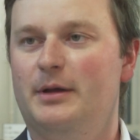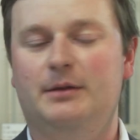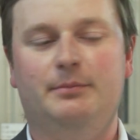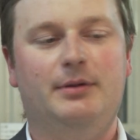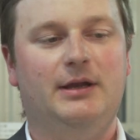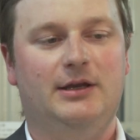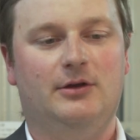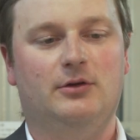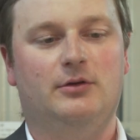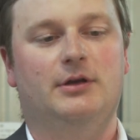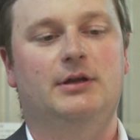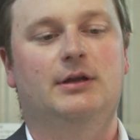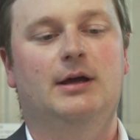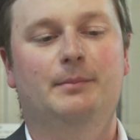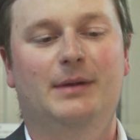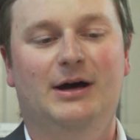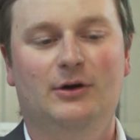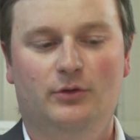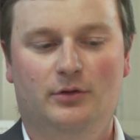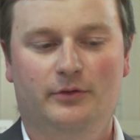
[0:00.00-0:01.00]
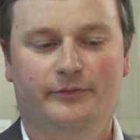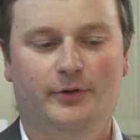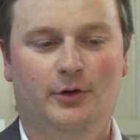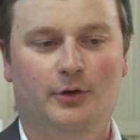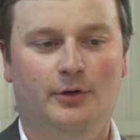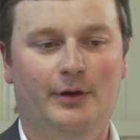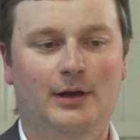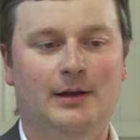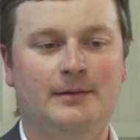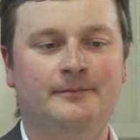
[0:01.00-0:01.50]
depending on the amount of
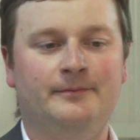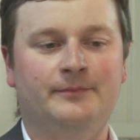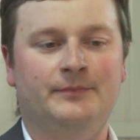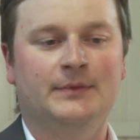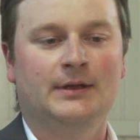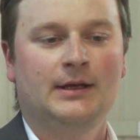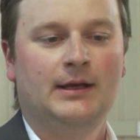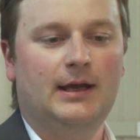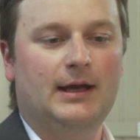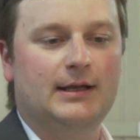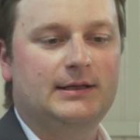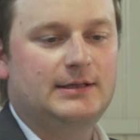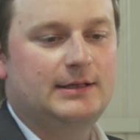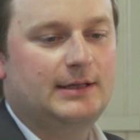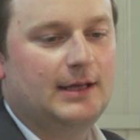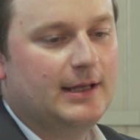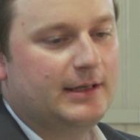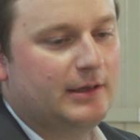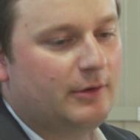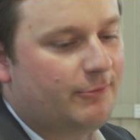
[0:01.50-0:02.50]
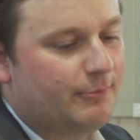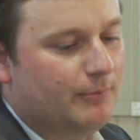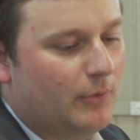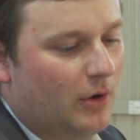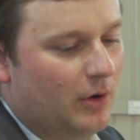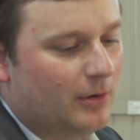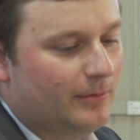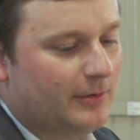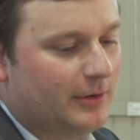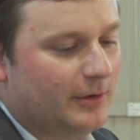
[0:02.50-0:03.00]
oil. And here, the
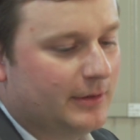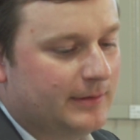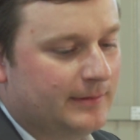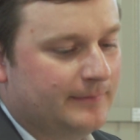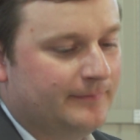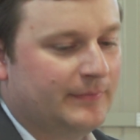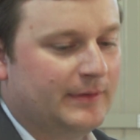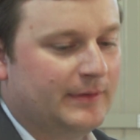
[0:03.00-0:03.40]
small one,